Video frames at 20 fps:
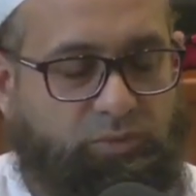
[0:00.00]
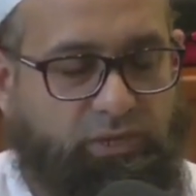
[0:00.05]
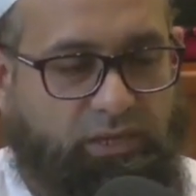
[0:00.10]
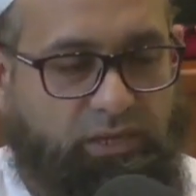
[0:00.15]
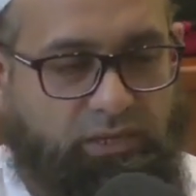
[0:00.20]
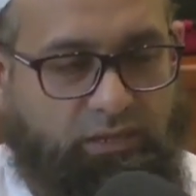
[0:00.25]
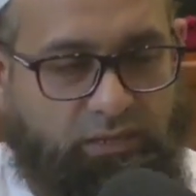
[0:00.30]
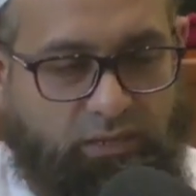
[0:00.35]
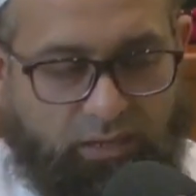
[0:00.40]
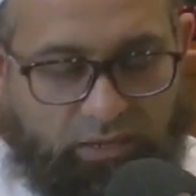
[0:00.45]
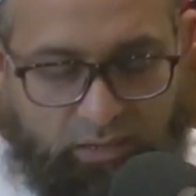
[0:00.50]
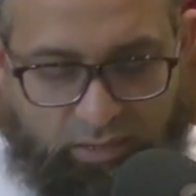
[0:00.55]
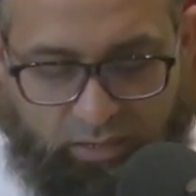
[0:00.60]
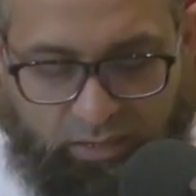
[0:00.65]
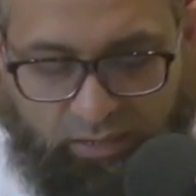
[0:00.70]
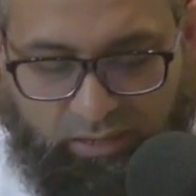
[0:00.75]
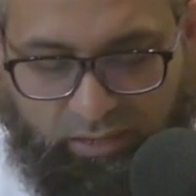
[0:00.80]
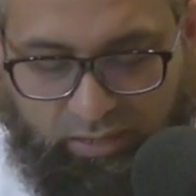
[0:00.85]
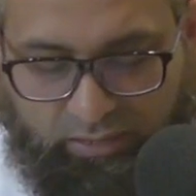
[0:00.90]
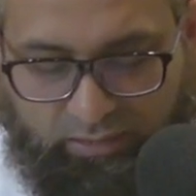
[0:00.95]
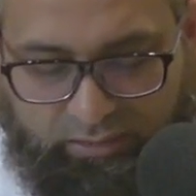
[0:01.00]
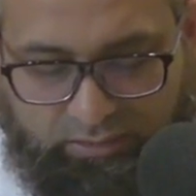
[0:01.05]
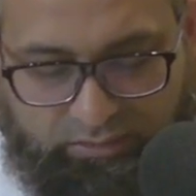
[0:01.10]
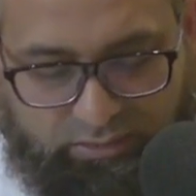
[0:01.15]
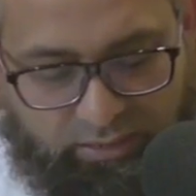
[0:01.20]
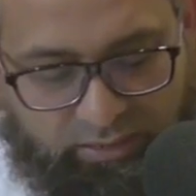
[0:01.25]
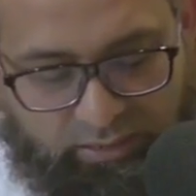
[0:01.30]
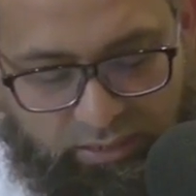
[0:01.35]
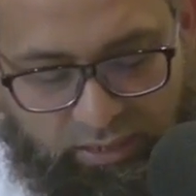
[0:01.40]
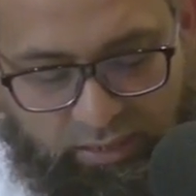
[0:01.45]
being, and he
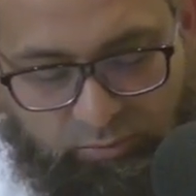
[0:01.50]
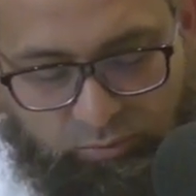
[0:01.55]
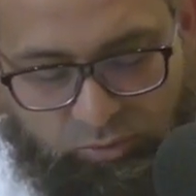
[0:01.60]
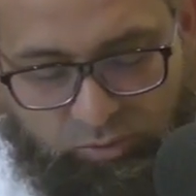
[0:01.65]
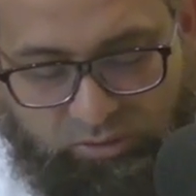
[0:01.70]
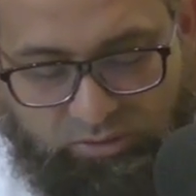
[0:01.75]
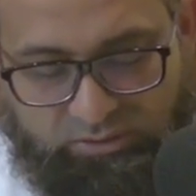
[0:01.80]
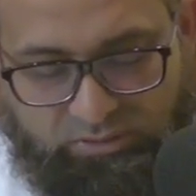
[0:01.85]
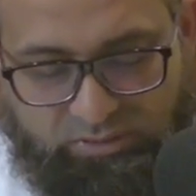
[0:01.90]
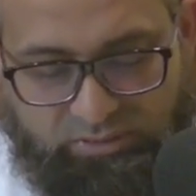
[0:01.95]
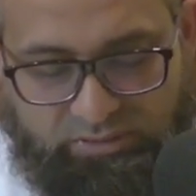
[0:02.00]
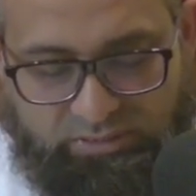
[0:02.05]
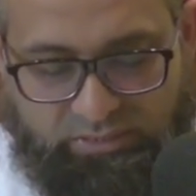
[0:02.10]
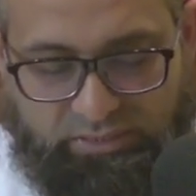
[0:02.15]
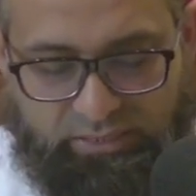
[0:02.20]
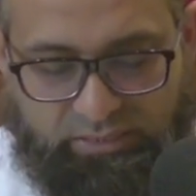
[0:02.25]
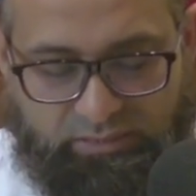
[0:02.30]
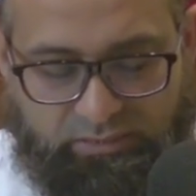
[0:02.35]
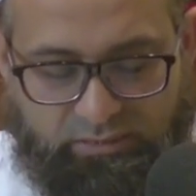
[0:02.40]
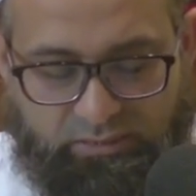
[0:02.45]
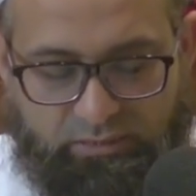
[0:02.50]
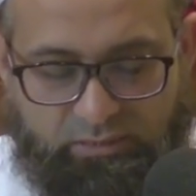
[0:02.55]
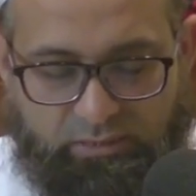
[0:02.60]
said, I'm going to sit